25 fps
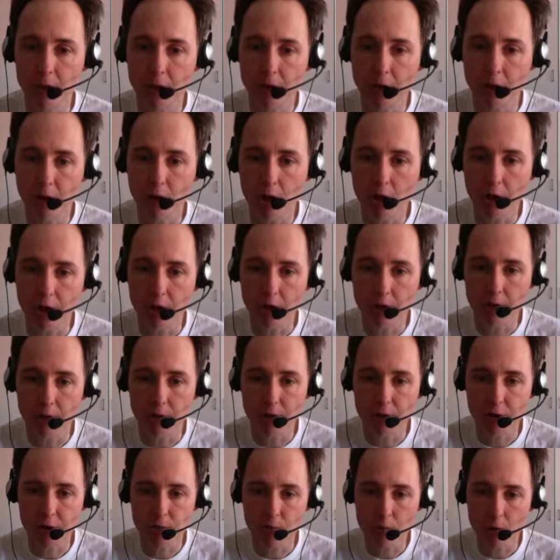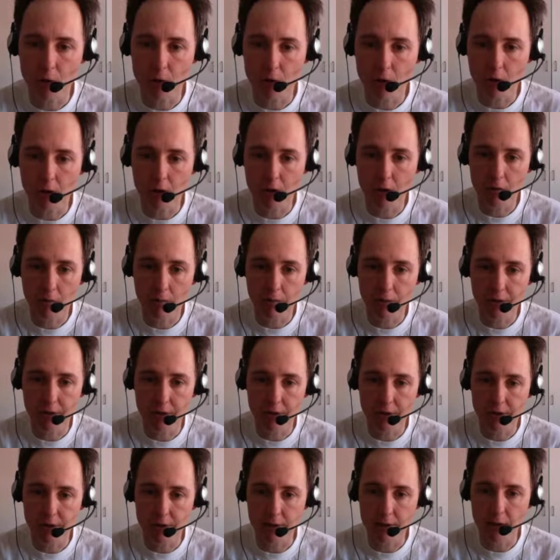You've got your Chris Rock with
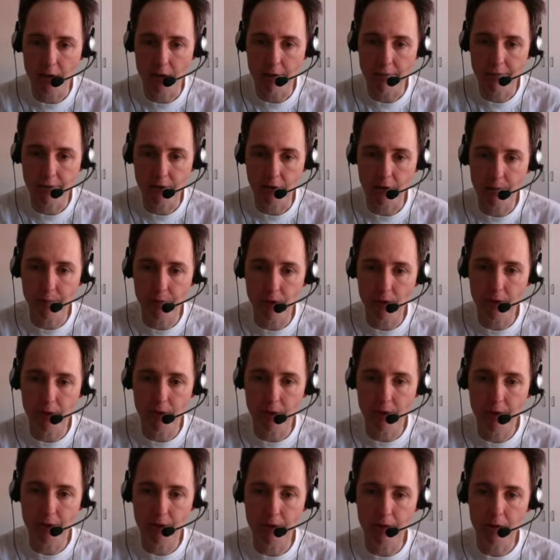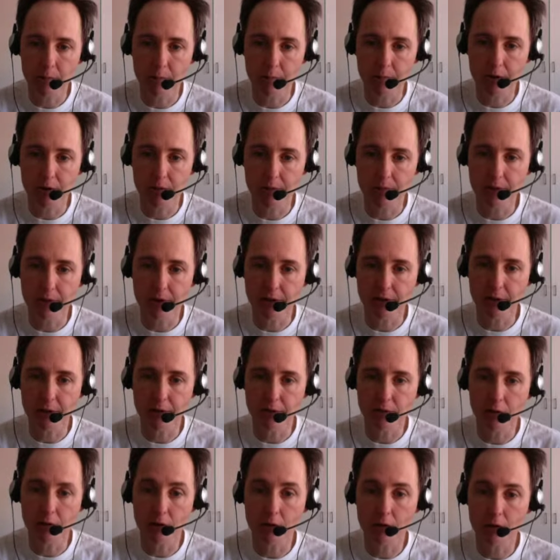his African American
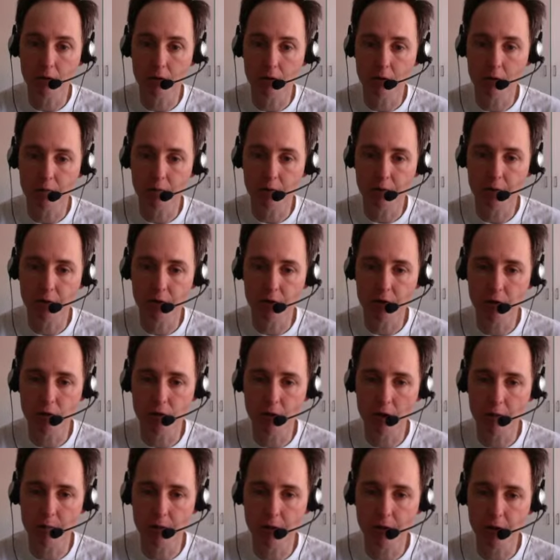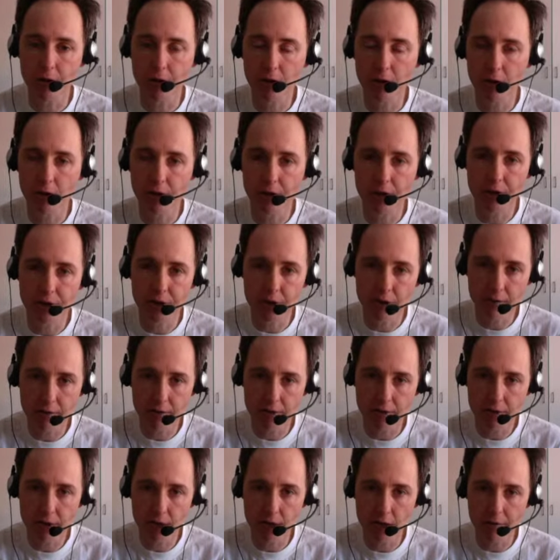perspective on observational comedy. You got your Jerry
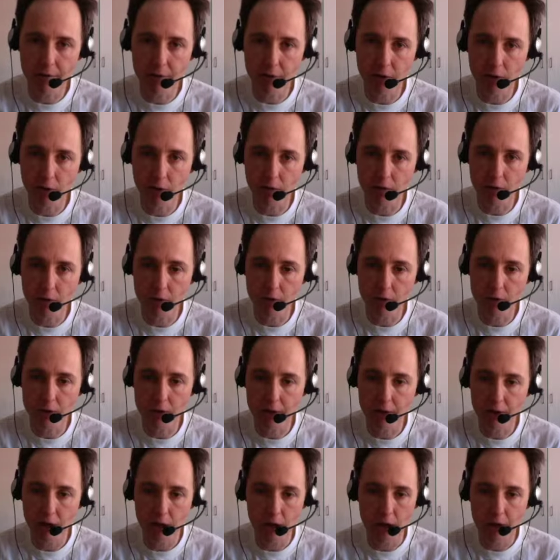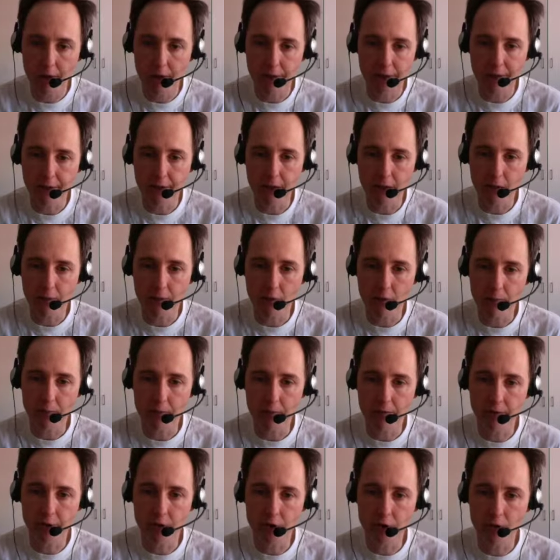Seinfeld, of course, king of
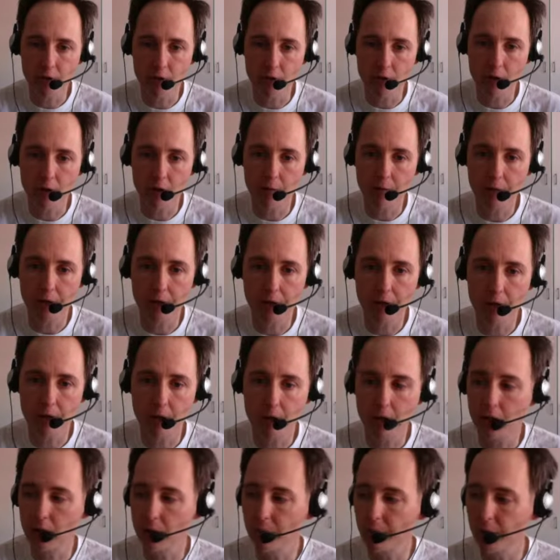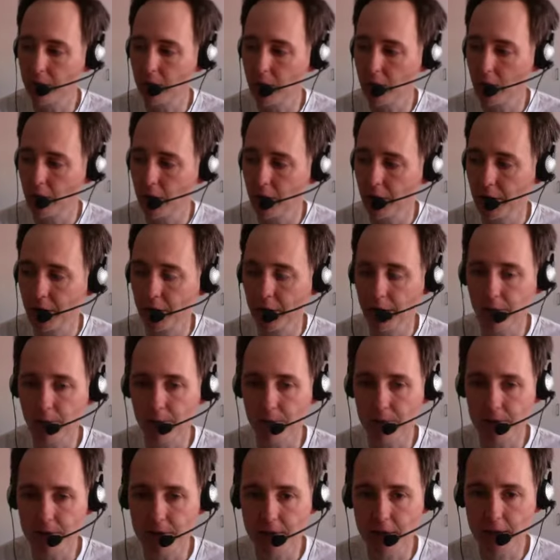observational comedy. Your
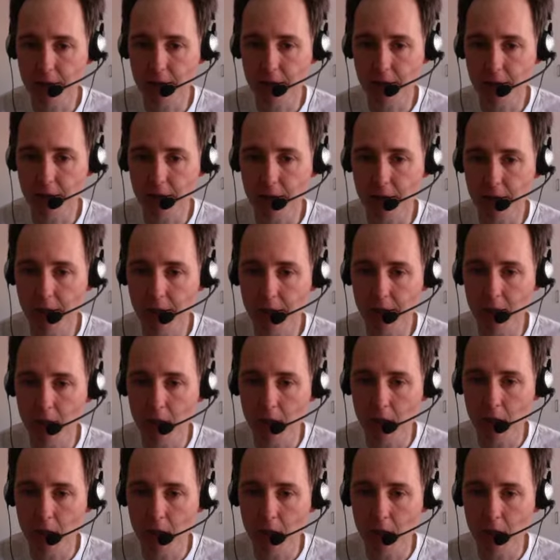Louis C.K.